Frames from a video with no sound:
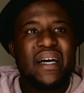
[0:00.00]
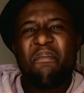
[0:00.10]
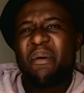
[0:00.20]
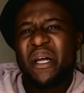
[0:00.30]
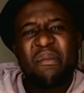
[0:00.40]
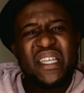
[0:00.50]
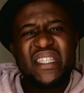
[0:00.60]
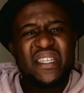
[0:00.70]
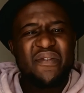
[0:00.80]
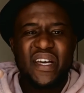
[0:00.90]

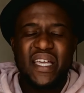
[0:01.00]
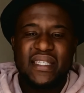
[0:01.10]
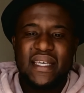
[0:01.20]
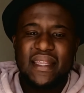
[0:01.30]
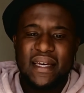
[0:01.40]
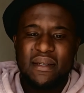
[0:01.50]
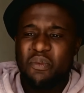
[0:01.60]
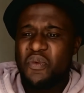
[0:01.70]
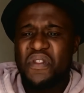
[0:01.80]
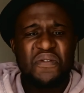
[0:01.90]
apartments, if I can say that,
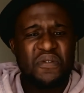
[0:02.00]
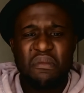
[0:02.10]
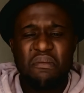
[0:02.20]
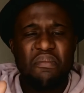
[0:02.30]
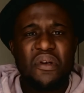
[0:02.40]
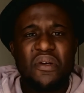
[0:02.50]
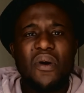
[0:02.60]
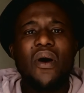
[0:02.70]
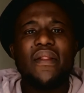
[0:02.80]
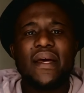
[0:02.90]
with swimming pool and
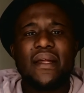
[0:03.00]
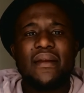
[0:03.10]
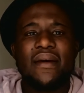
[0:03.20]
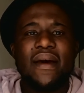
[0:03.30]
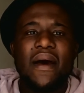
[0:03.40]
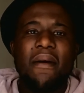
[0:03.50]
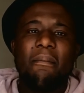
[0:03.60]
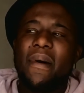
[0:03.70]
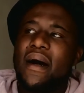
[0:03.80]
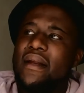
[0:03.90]
all that.
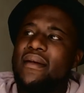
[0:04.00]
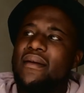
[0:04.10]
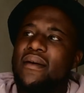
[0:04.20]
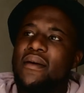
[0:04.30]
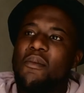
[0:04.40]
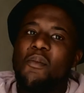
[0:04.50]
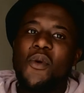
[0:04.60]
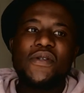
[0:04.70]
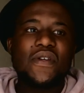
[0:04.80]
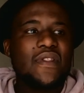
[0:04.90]
But
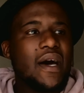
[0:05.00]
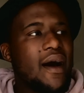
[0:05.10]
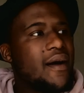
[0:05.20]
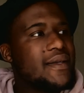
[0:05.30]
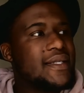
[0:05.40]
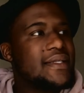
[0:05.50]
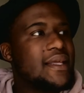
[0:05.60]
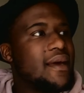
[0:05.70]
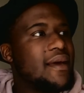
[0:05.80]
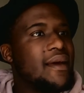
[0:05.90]
most of the houses
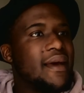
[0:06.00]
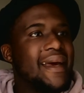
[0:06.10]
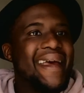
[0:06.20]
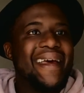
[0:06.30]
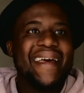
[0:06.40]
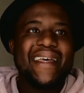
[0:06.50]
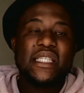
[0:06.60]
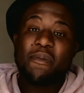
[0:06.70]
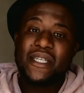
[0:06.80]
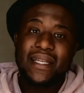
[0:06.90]
there,
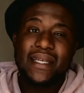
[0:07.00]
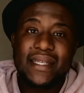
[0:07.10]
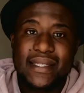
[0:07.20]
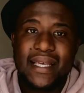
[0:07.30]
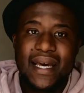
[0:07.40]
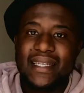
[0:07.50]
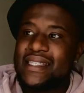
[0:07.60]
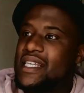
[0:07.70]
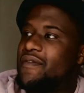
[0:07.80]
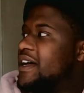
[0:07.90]
especially inside,
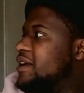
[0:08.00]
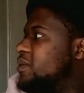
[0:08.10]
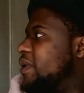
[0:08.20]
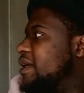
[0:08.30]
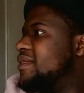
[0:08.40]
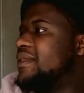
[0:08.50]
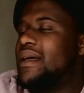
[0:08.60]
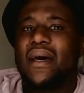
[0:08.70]
is divided with